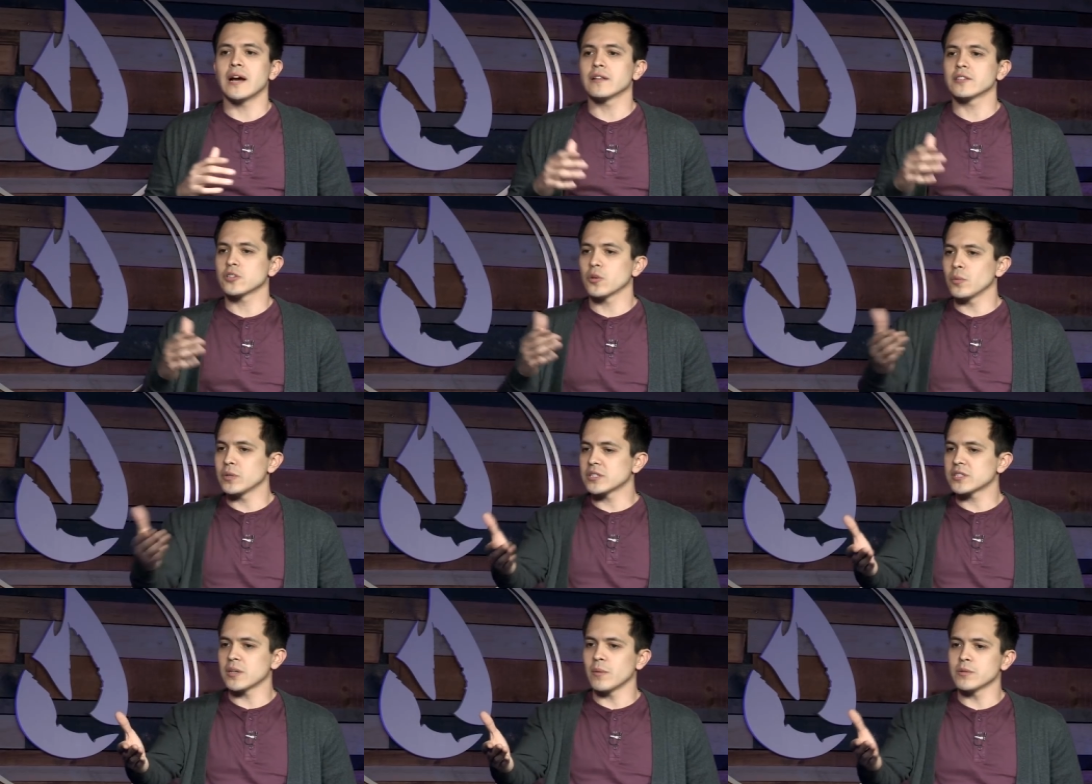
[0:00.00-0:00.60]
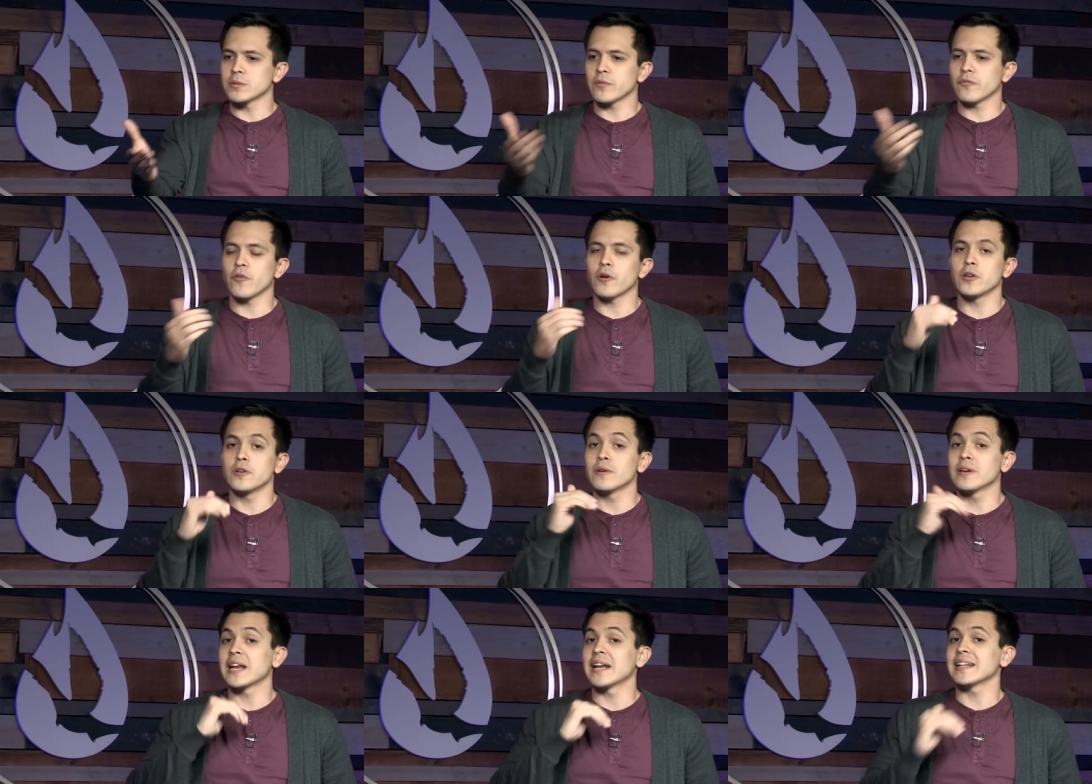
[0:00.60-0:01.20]
So when someone's before you,
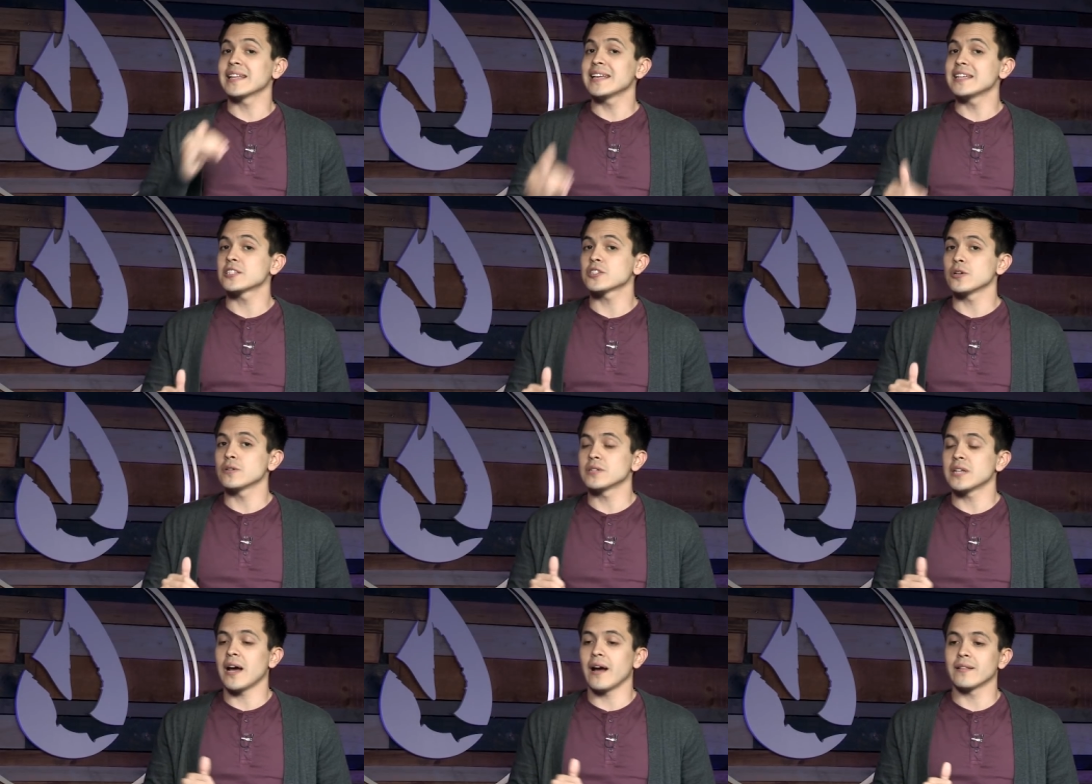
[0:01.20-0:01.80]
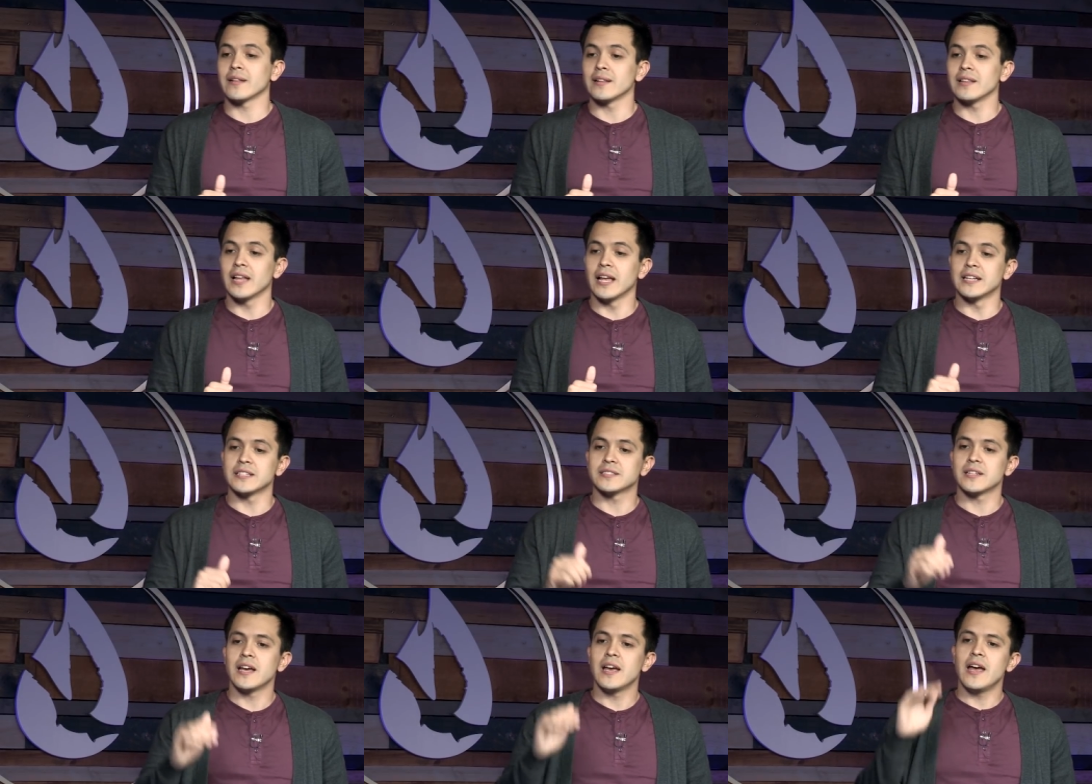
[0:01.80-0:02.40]
you can at least go down the
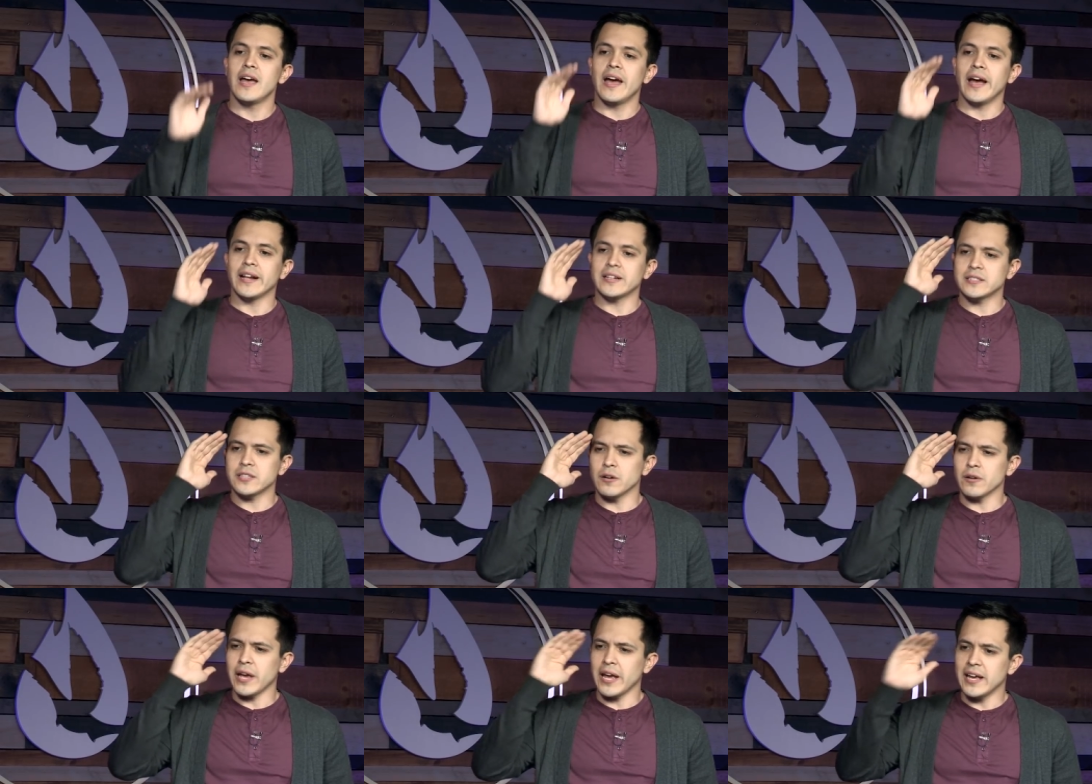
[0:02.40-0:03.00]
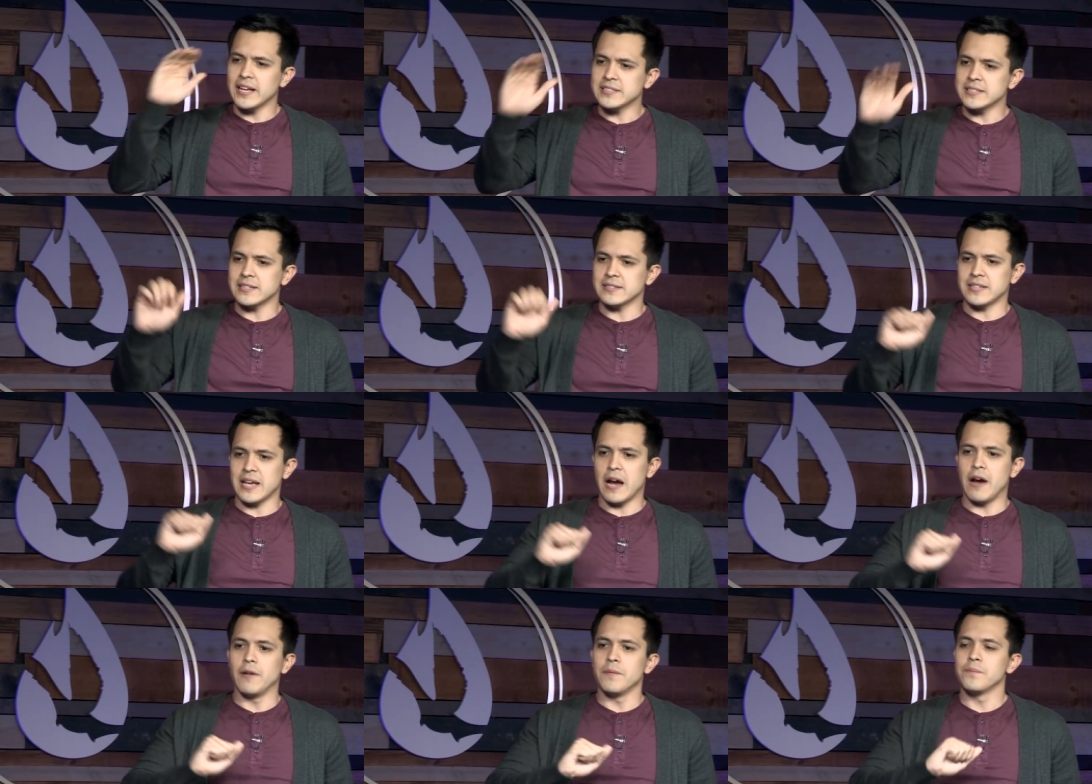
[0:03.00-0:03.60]
list and say, okay, is it
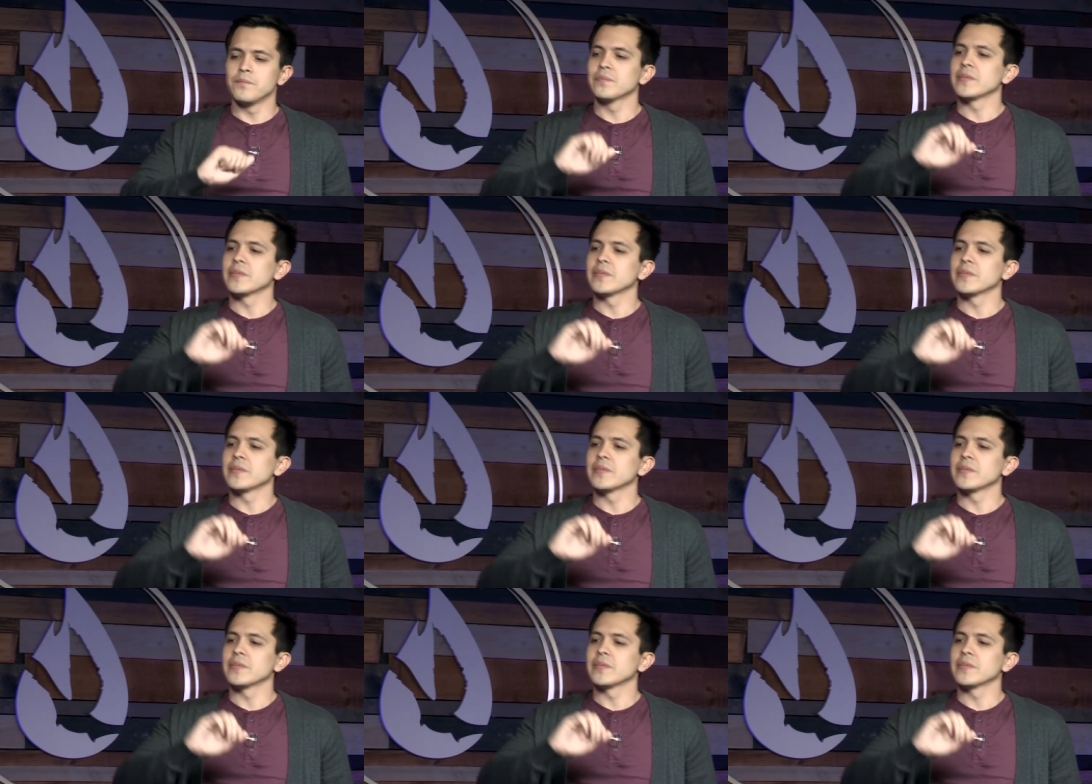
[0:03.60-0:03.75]
doubt?